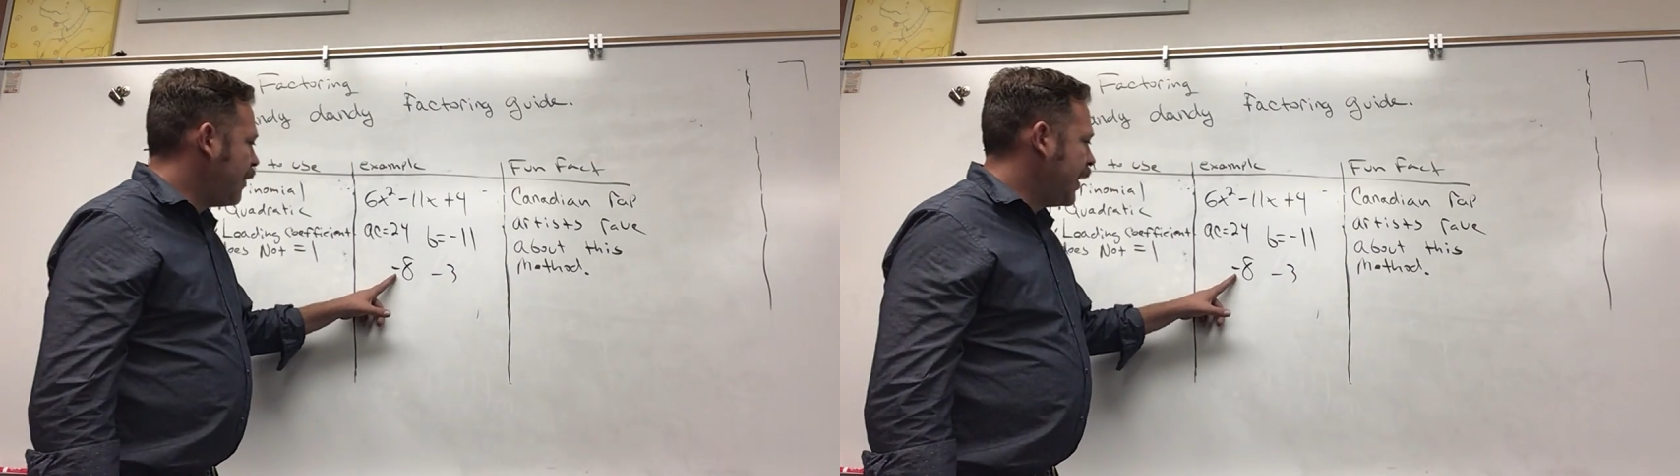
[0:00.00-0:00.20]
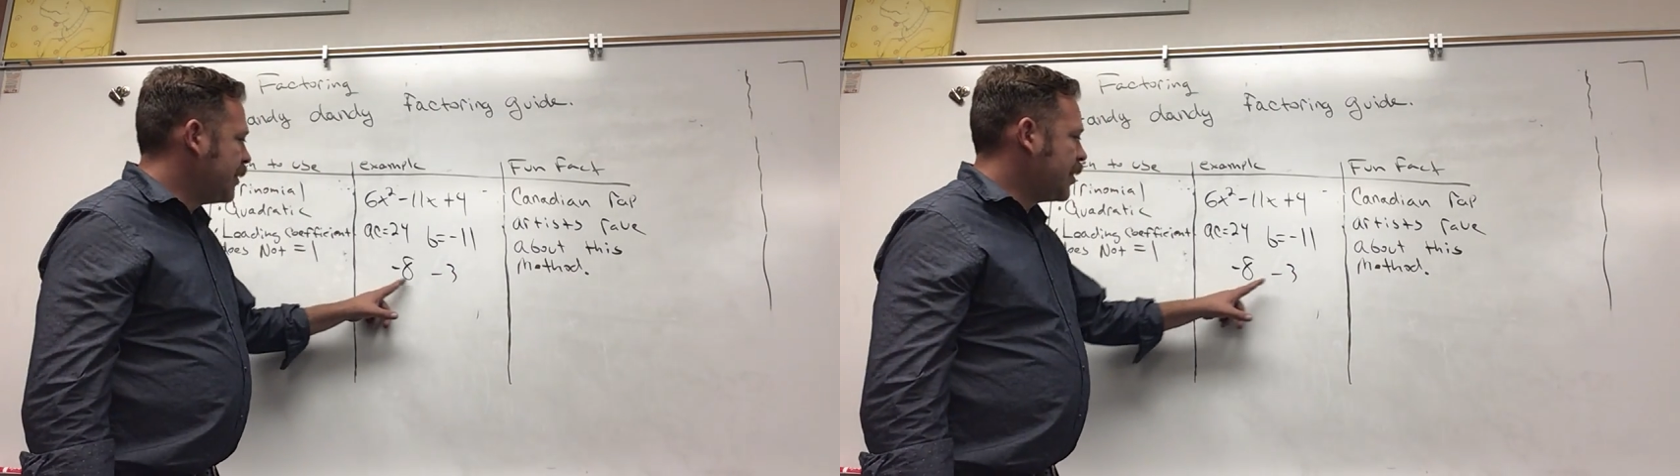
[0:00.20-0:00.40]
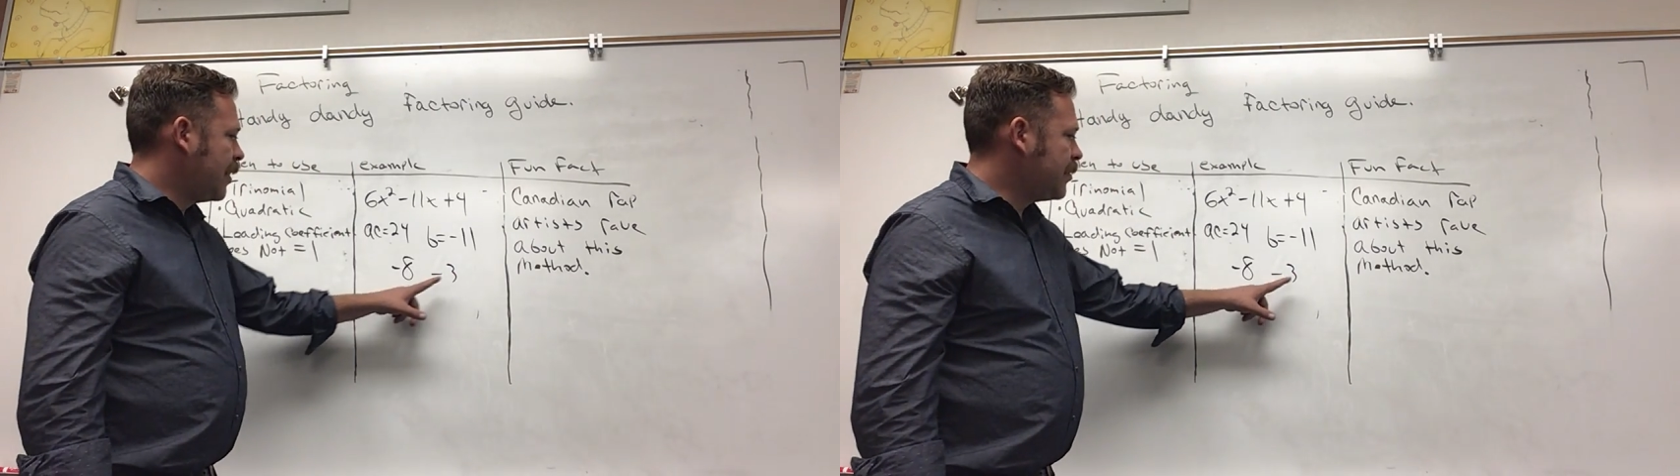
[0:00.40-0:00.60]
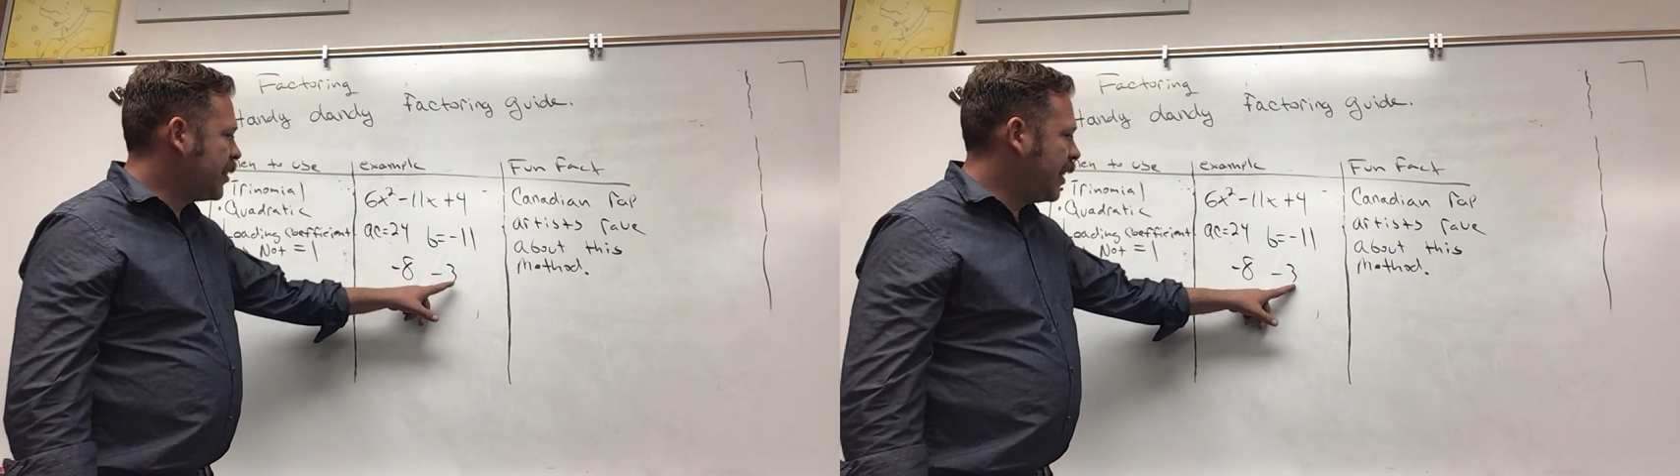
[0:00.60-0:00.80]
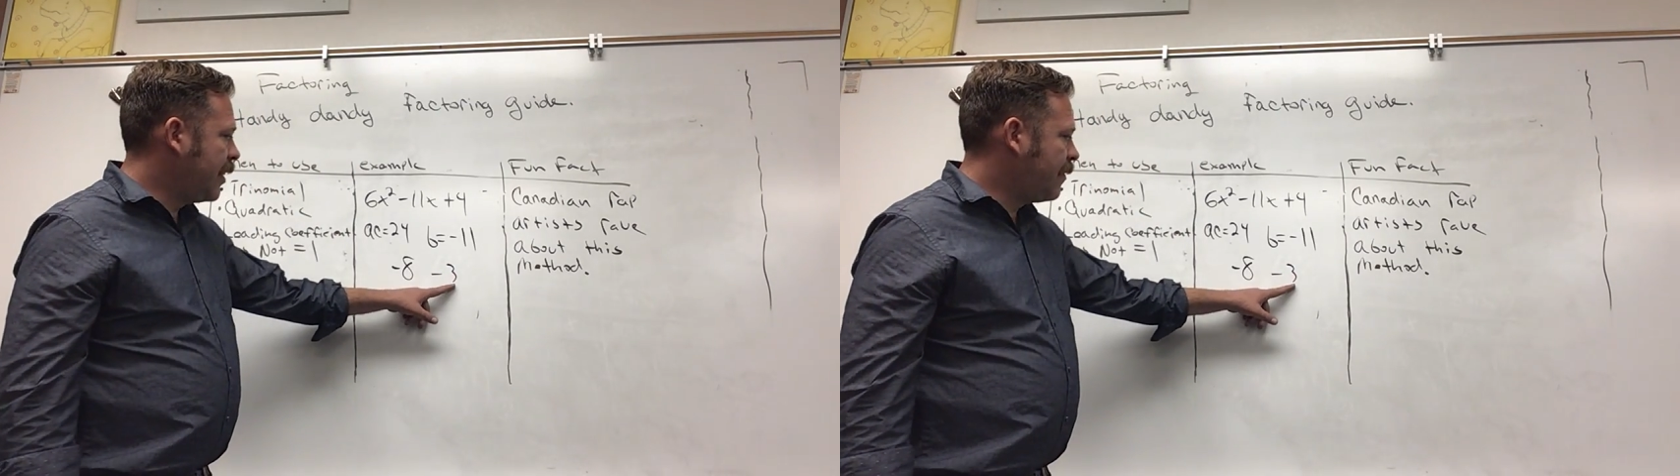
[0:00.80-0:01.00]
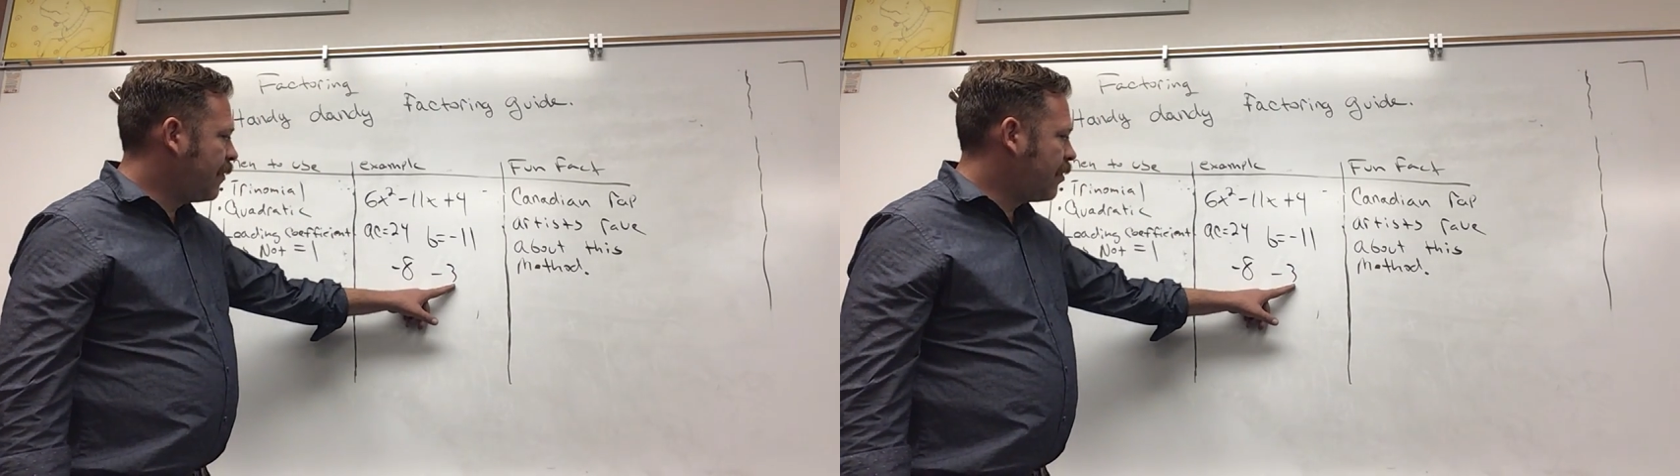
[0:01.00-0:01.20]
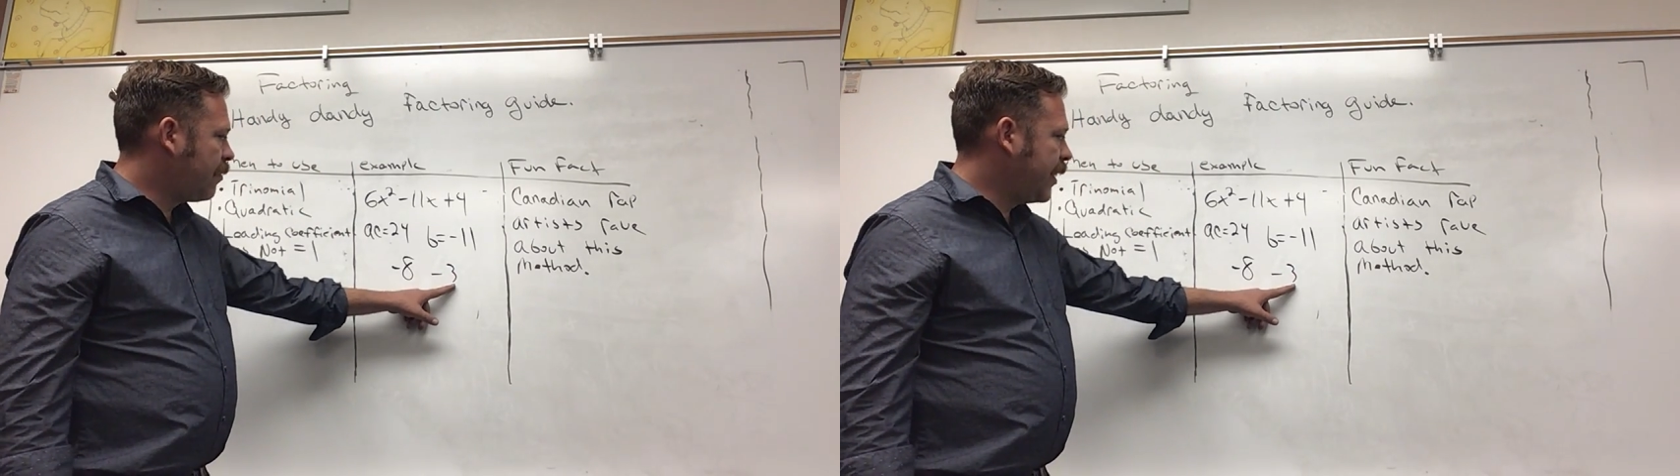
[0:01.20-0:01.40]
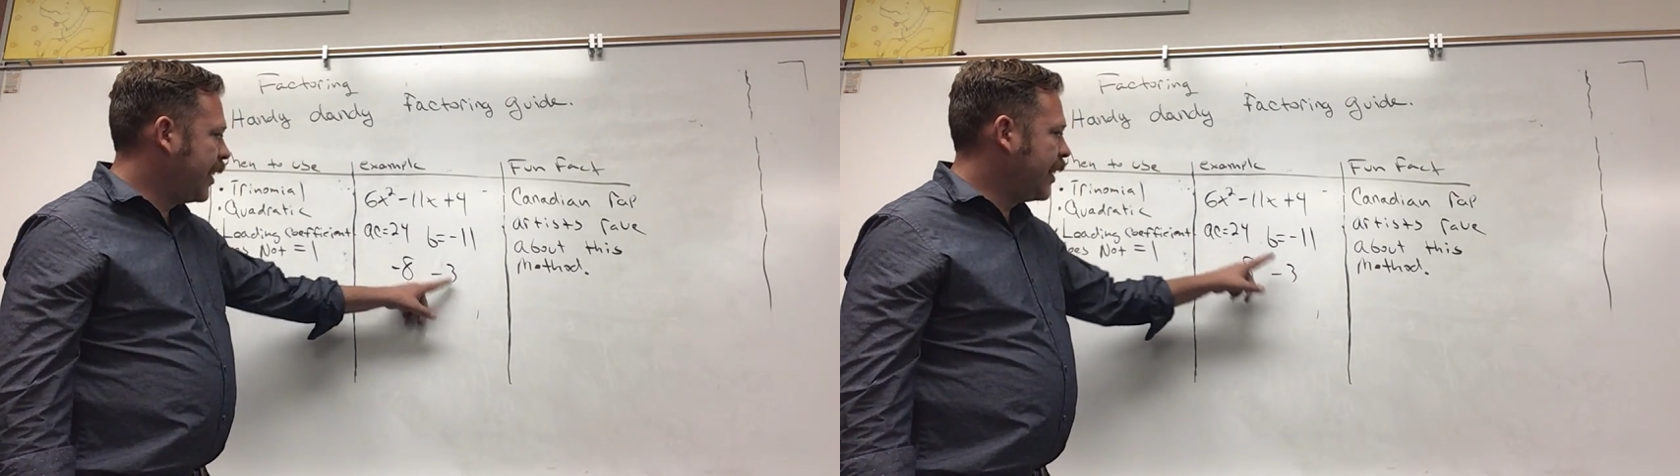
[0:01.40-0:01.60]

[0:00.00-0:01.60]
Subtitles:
8 times negative 3